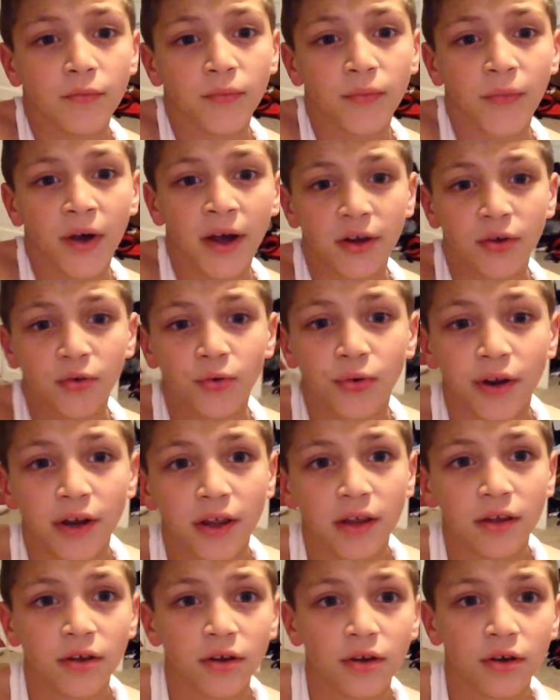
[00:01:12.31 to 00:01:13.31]
like
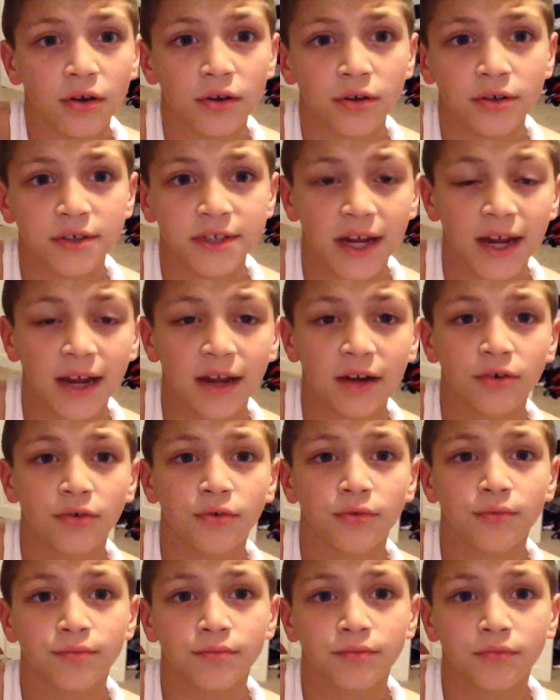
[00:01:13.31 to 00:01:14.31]
quitting your
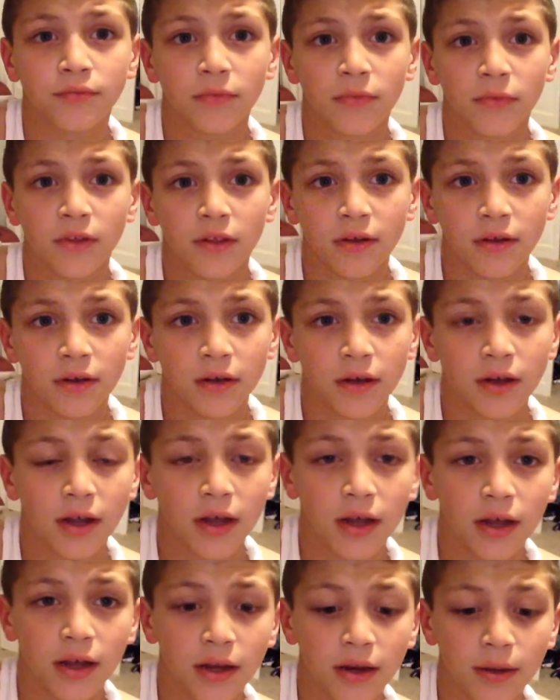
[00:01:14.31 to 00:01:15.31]
channel
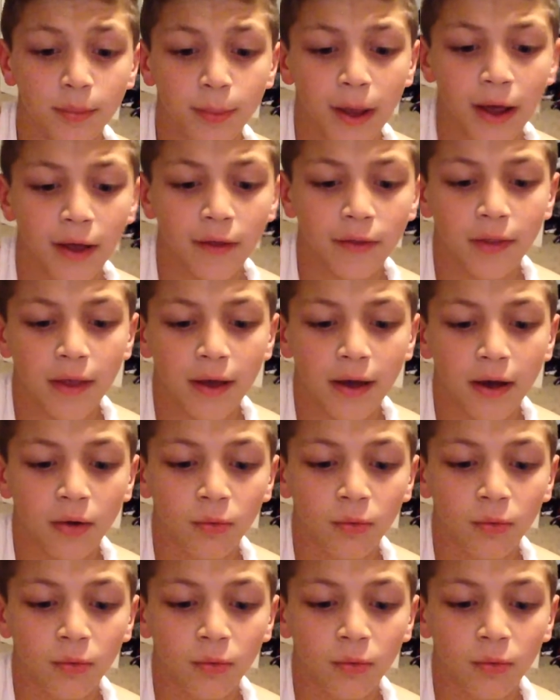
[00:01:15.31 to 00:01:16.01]
and about that.